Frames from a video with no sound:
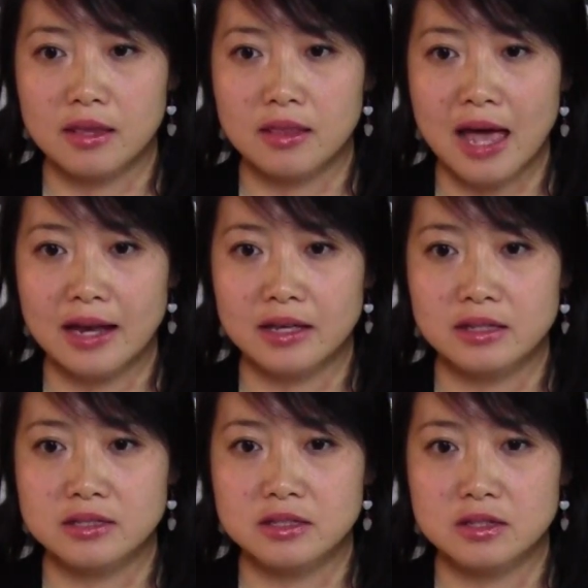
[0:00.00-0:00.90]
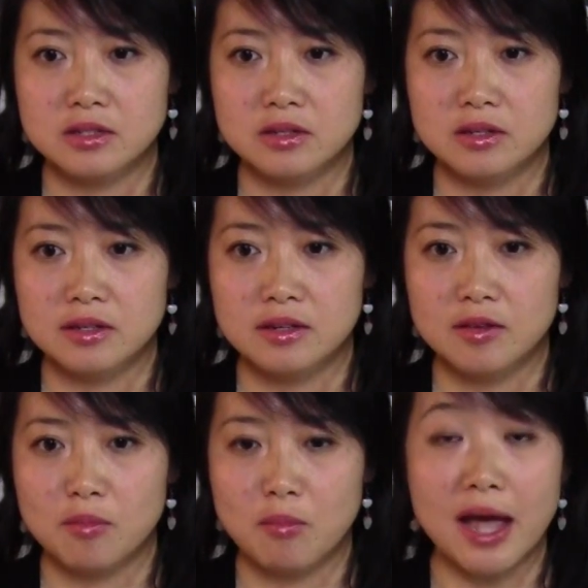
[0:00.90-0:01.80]
that isn't
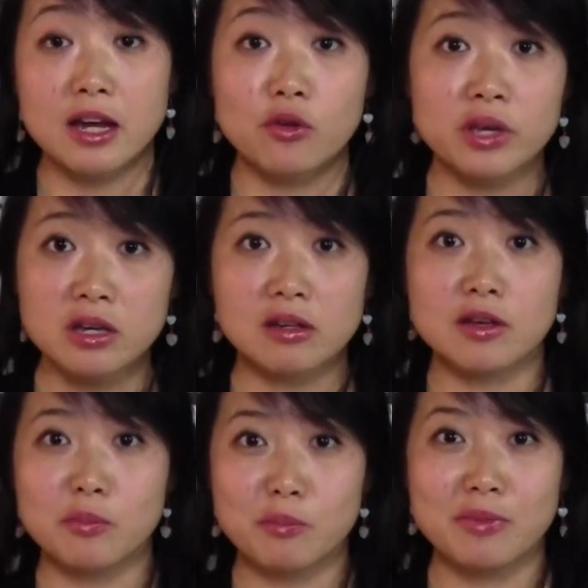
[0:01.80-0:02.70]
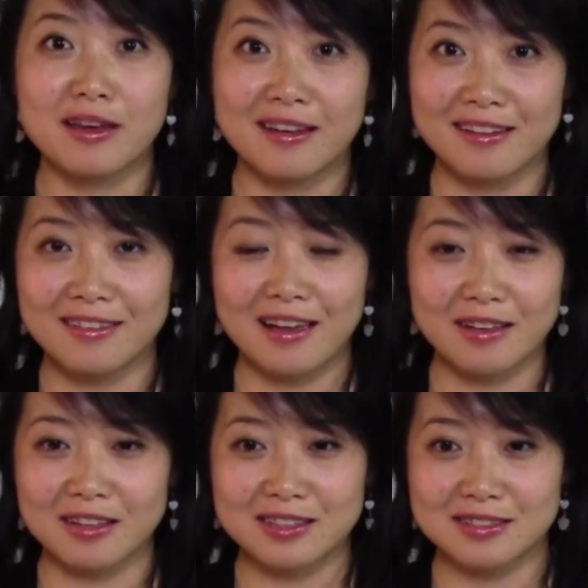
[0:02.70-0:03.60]
my curriculum,
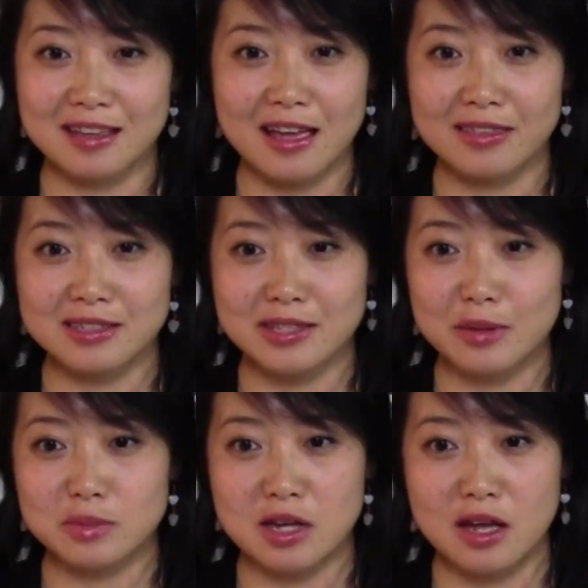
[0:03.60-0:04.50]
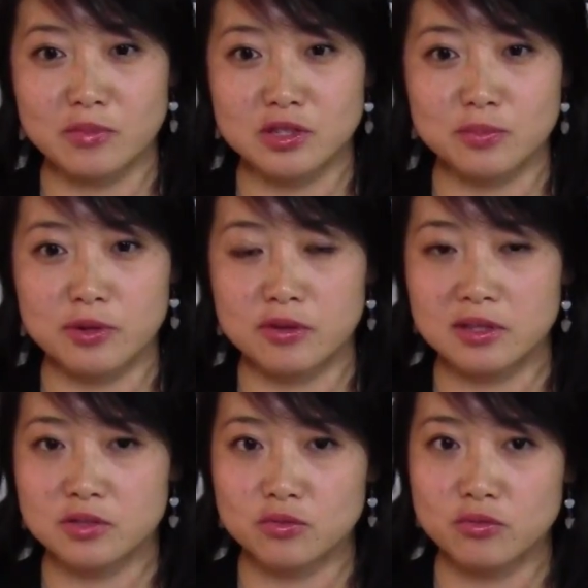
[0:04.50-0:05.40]
because at the same time the Spirit
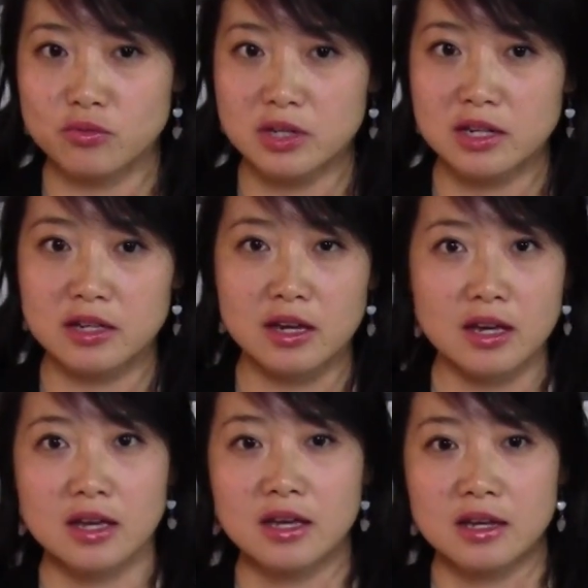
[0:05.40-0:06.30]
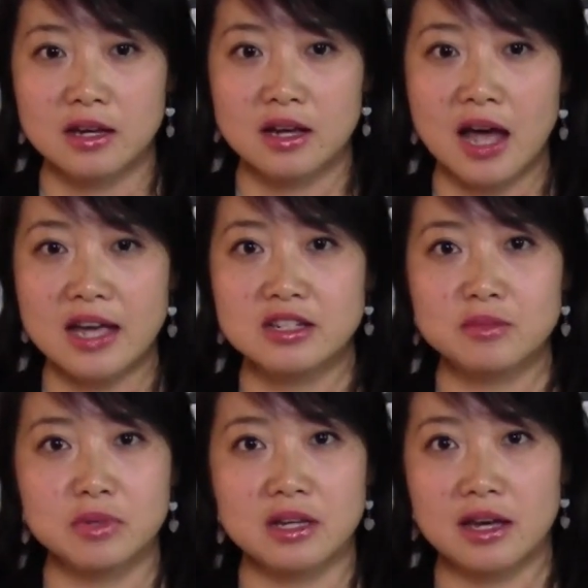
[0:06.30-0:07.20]
is really
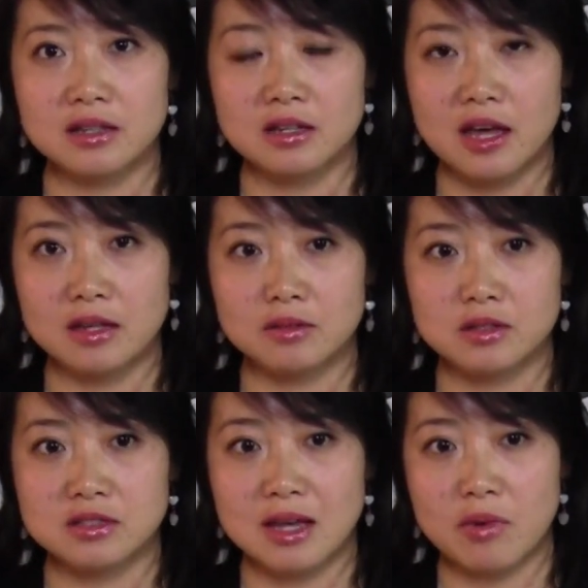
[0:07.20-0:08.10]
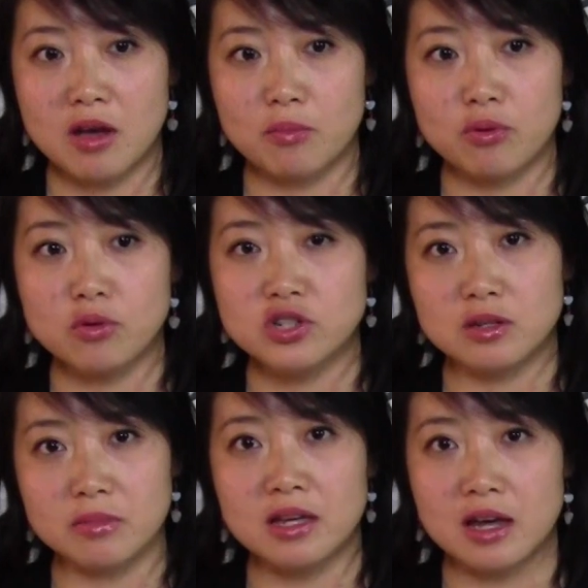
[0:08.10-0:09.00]
guiding me and somehow
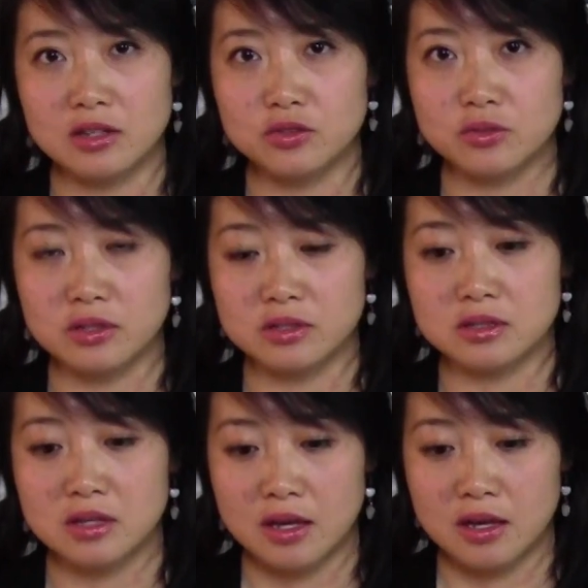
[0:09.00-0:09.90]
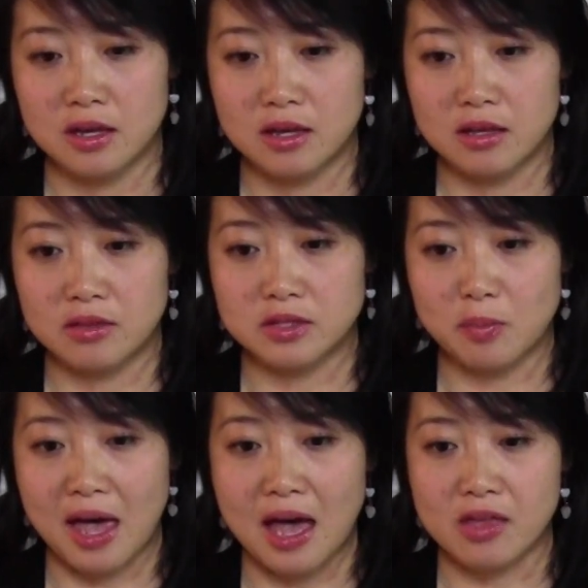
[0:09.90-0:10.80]
pushing me onto this
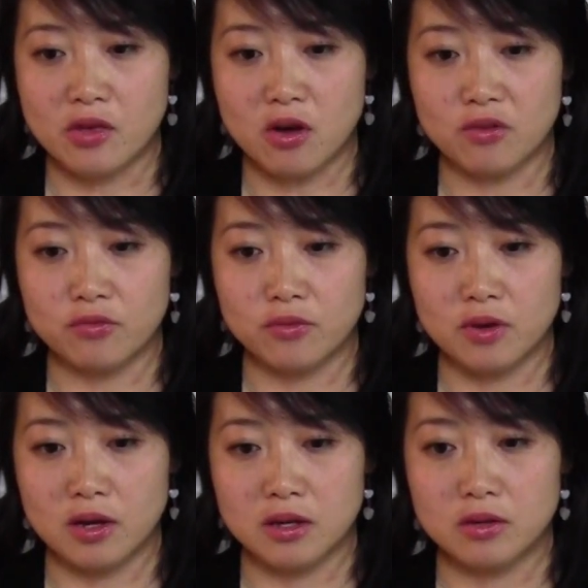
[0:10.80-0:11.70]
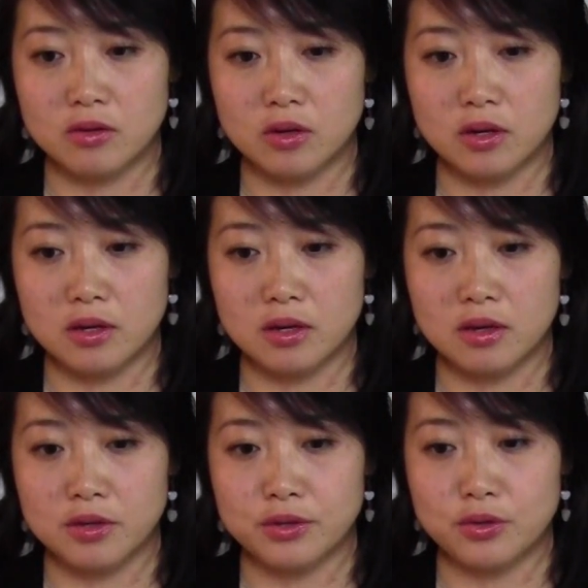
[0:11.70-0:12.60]
path of,
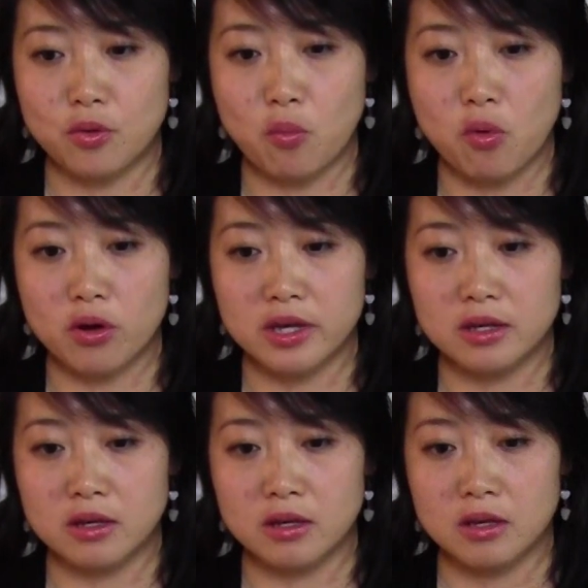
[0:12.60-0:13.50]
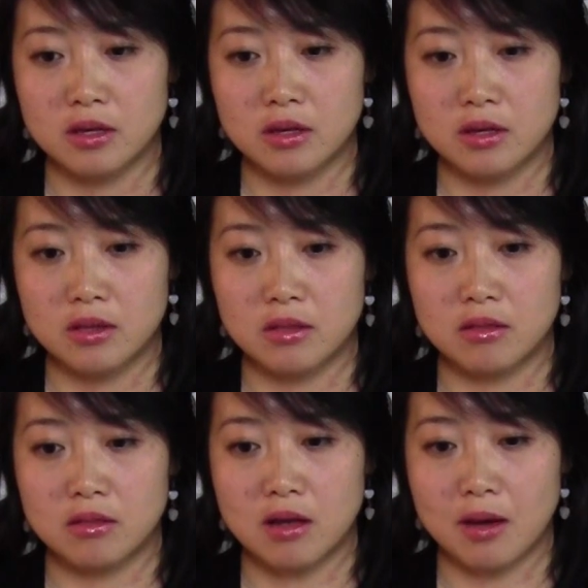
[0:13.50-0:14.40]
walking
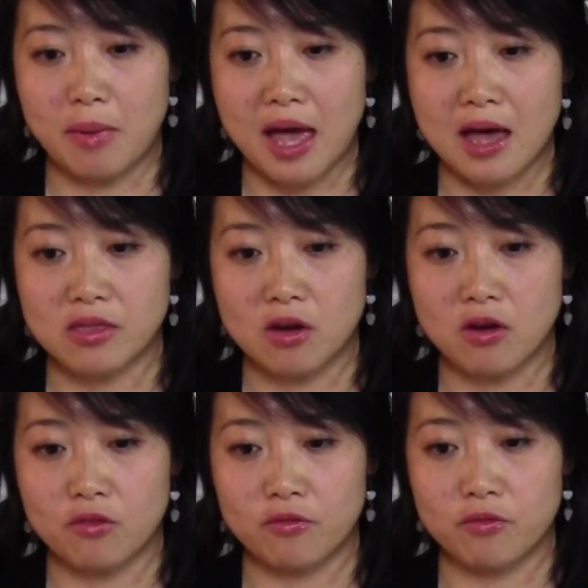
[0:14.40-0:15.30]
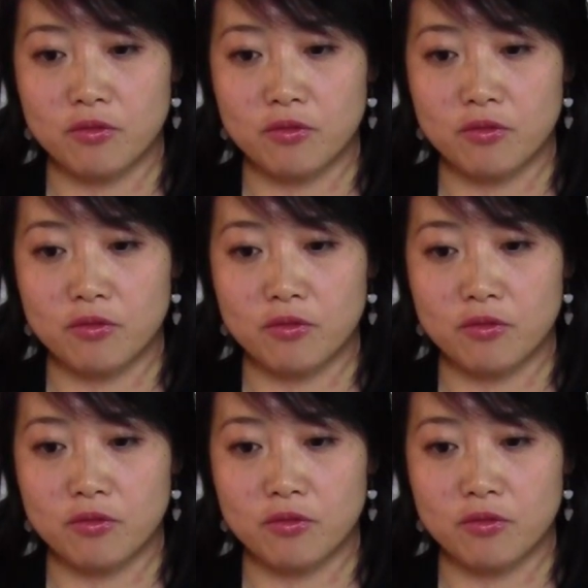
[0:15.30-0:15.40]
a path of